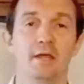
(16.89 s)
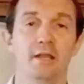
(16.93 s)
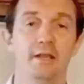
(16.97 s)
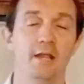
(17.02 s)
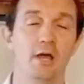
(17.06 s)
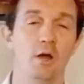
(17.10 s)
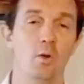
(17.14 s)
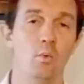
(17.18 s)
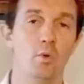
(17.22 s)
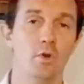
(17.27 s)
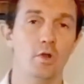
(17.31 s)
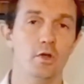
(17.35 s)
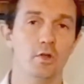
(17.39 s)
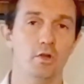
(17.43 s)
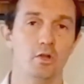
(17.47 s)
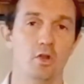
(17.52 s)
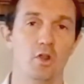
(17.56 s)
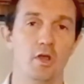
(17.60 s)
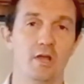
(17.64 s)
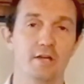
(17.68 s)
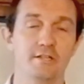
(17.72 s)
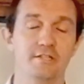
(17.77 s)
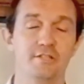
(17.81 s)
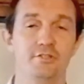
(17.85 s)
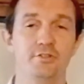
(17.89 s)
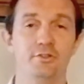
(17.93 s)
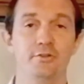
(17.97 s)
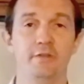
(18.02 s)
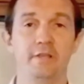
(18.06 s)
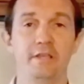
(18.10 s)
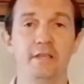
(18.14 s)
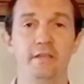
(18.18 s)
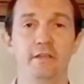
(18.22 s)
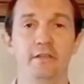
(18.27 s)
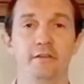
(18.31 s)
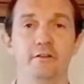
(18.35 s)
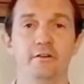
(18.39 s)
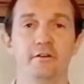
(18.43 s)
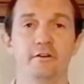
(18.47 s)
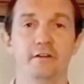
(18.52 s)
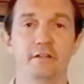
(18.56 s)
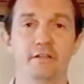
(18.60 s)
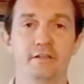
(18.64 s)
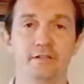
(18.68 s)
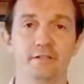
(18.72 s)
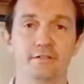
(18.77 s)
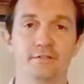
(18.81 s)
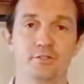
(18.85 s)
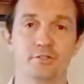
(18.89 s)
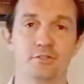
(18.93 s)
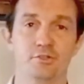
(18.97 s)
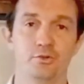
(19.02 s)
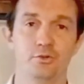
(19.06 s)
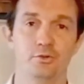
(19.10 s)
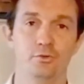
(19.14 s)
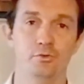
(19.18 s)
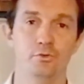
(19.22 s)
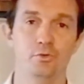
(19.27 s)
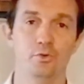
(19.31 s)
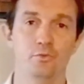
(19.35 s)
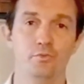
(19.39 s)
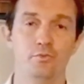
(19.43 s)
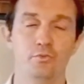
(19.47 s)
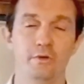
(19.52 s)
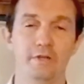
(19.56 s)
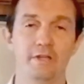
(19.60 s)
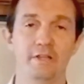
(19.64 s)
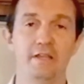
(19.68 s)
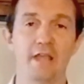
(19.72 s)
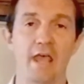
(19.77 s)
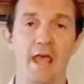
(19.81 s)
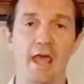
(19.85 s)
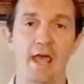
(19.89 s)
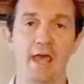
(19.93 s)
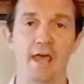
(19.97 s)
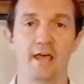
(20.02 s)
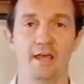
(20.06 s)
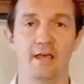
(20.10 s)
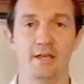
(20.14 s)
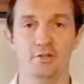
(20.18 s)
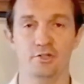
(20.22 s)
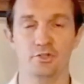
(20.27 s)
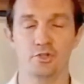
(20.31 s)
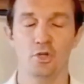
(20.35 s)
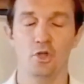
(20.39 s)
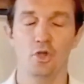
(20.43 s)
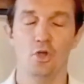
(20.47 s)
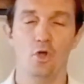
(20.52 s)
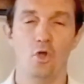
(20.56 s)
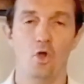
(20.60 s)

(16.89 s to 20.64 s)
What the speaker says: Now, what I'd like to do here is to rehash